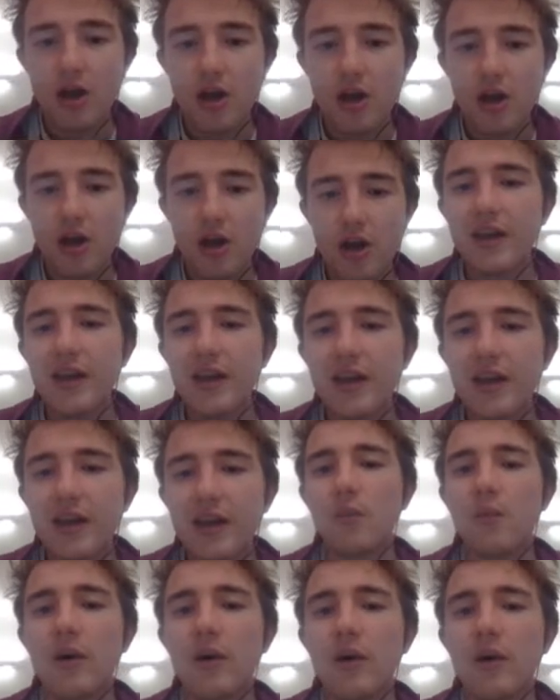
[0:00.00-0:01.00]
you know, in
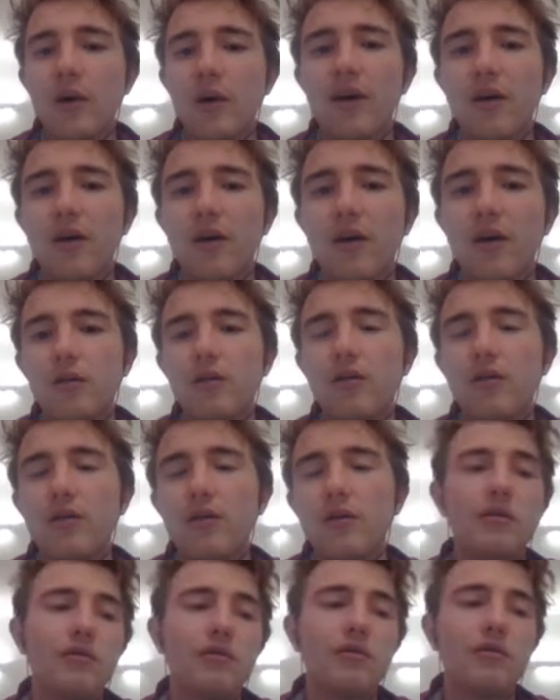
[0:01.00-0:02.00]
some ways that
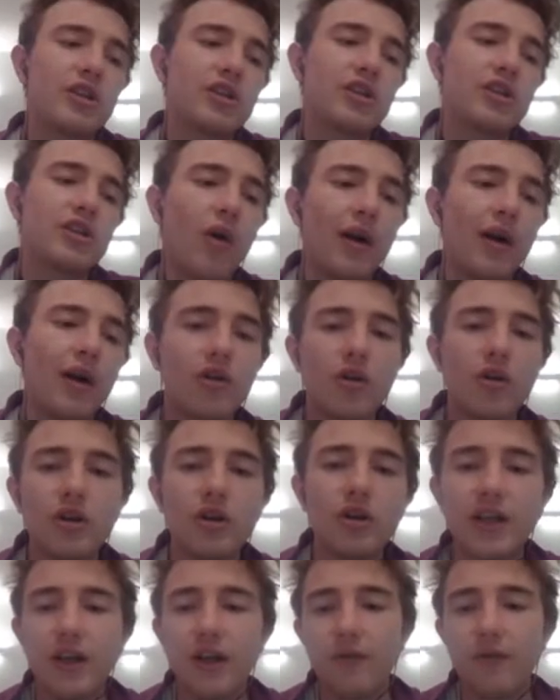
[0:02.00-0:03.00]
it's quite
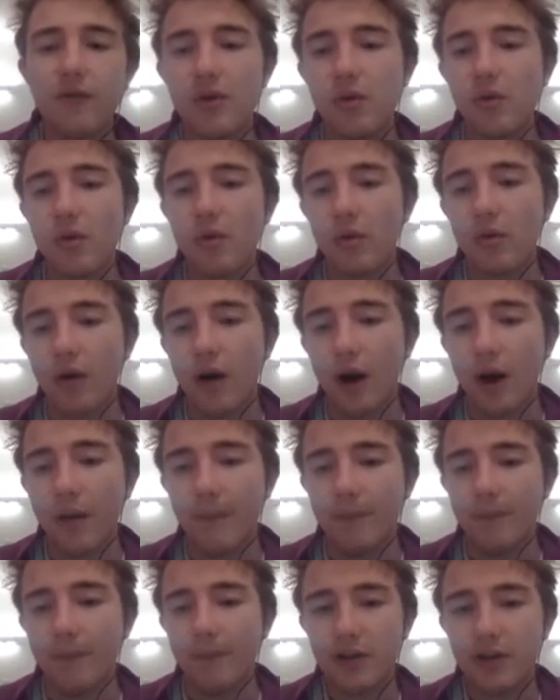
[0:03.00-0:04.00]
good. If you were
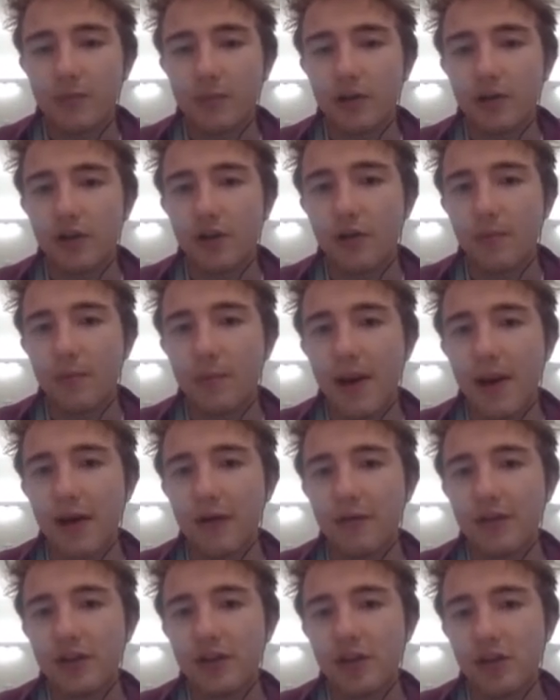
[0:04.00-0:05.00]
a sprinter, you'd be
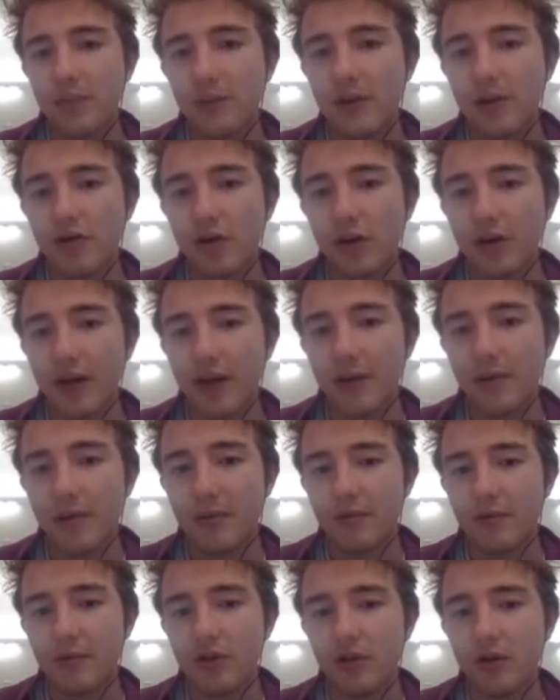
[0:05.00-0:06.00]
playing on this, you'd be trying to get
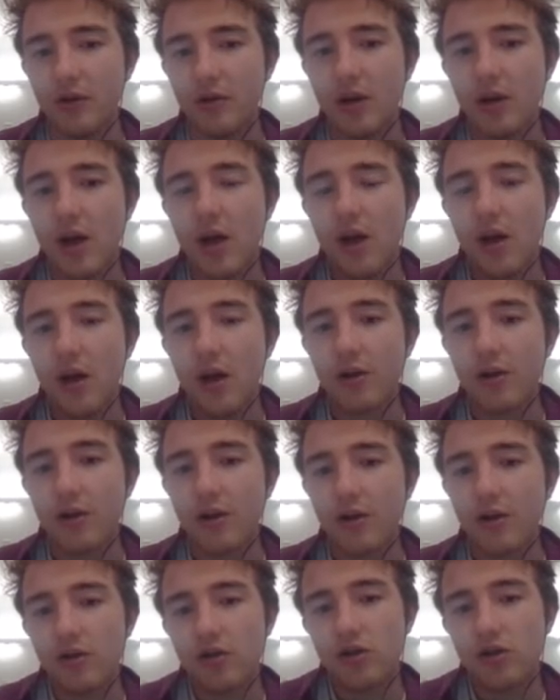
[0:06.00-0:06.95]
people to do, you know,